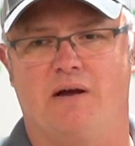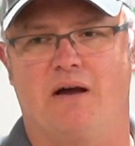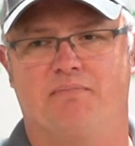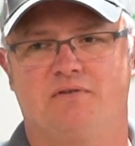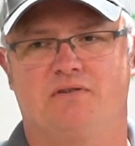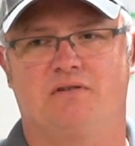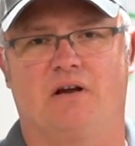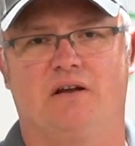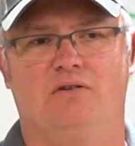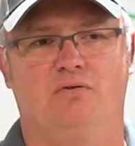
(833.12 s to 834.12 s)
maps,
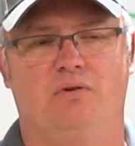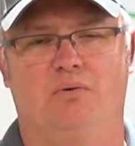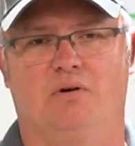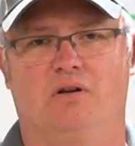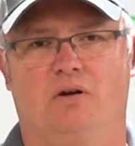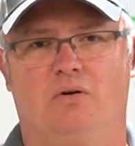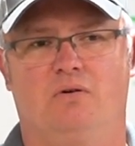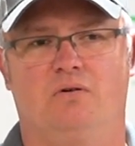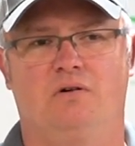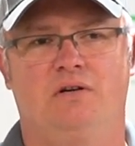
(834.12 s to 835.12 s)
I knew we were
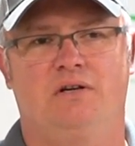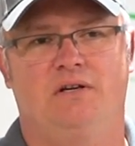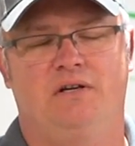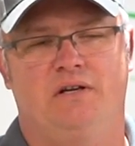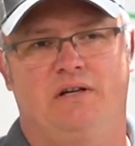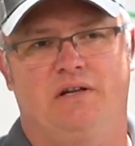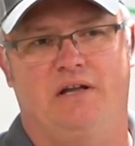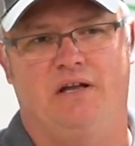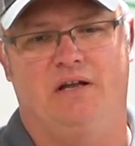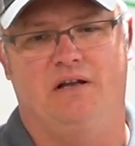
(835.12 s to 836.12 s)
low
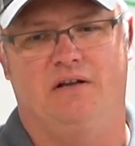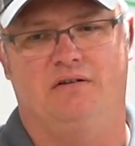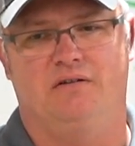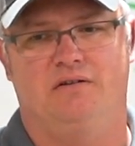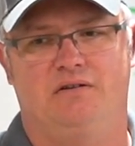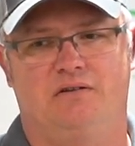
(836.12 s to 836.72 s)
in